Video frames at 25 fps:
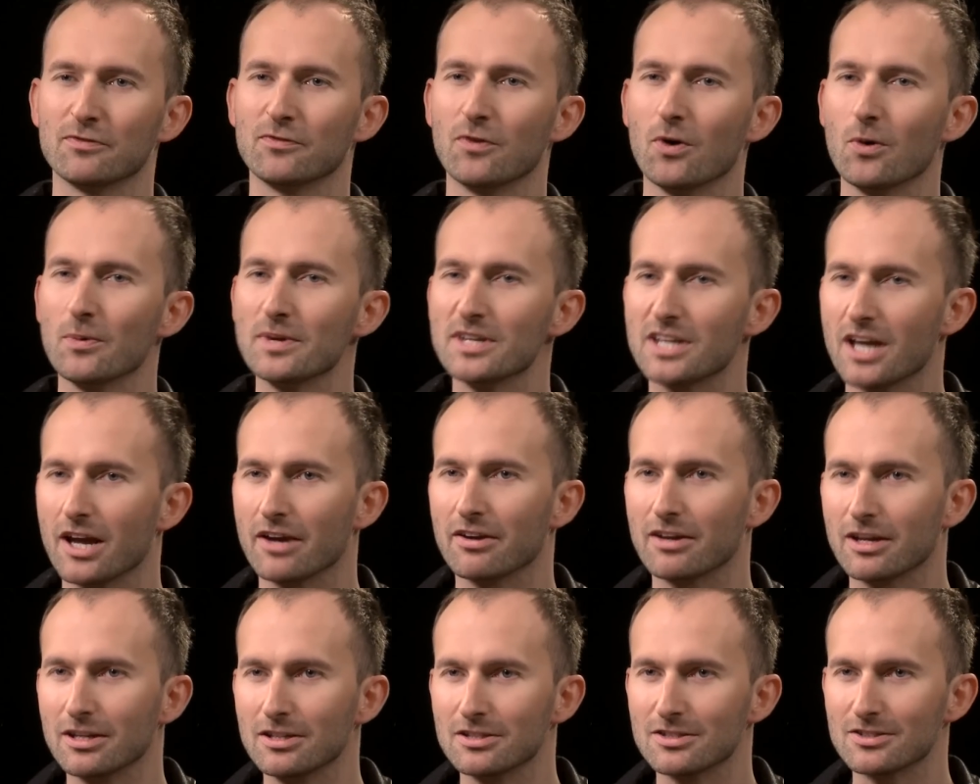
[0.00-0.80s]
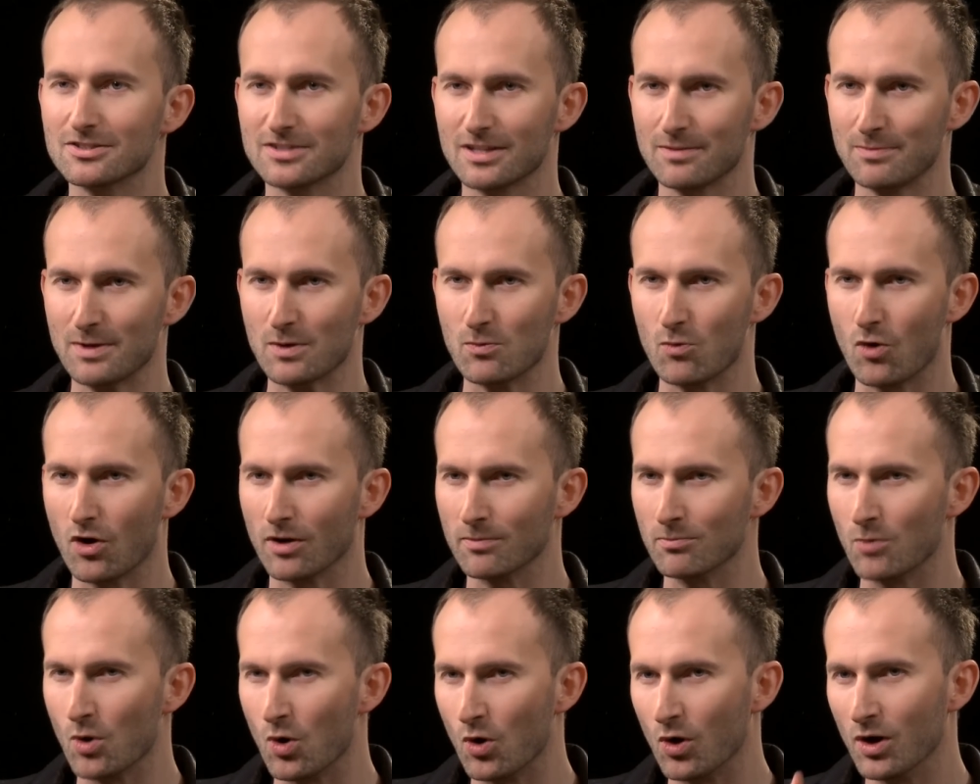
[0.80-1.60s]
Before we go, can you just give me
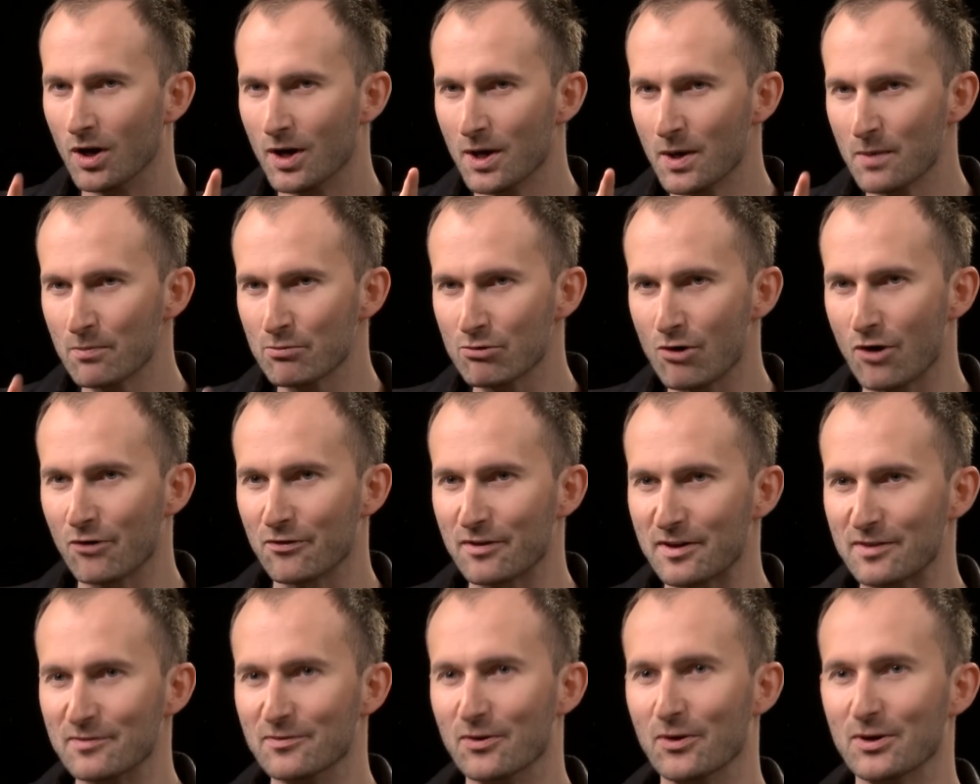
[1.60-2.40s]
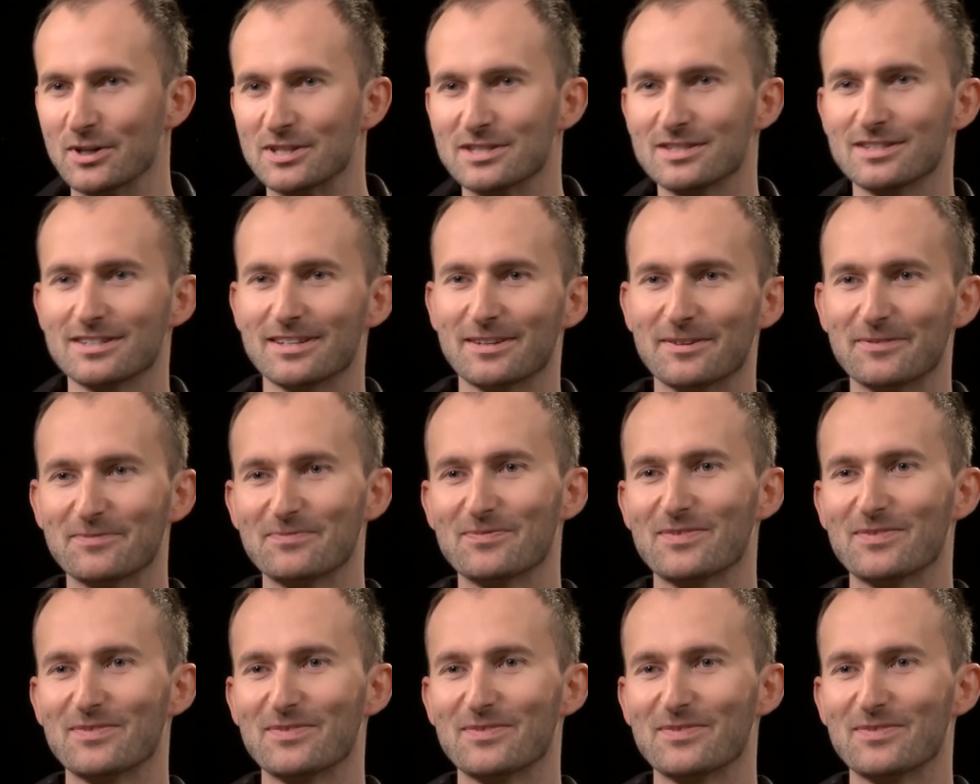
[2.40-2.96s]
one more Prophet voice?